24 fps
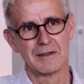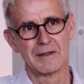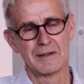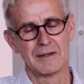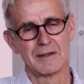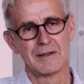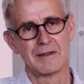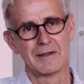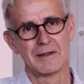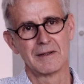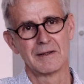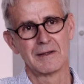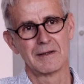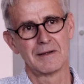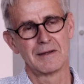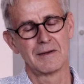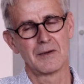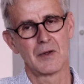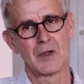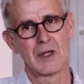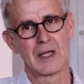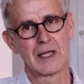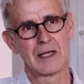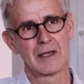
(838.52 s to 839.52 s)
So it's in
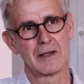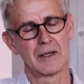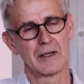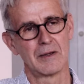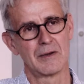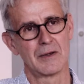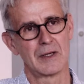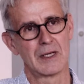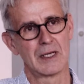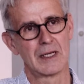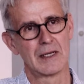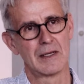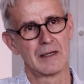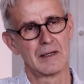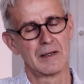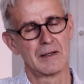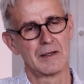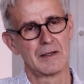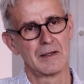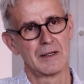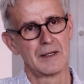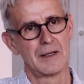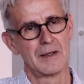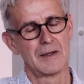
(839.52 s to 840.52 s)
that sense, I guess,
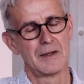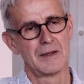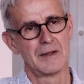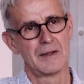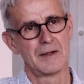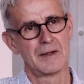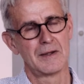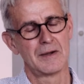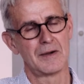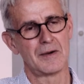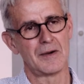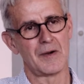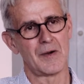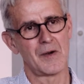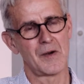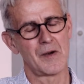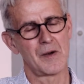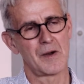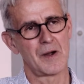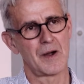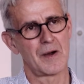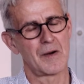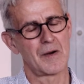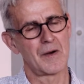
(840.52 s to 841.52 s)
that because you do
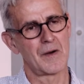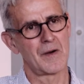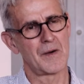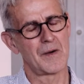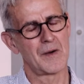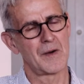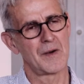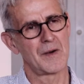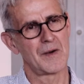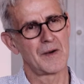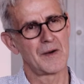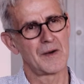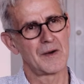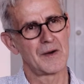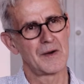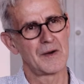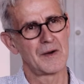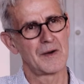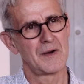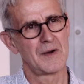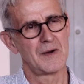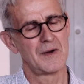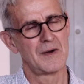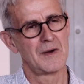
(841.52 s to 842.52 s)
talk about
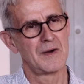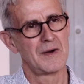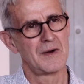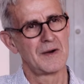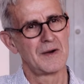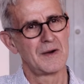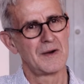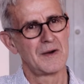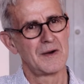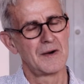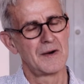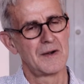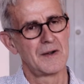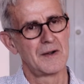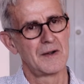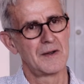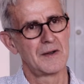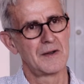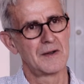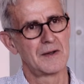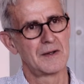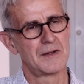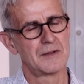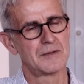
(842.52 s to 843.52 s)
the reticence
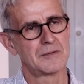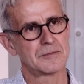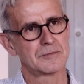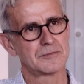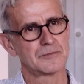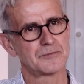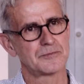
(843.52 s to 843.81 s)
as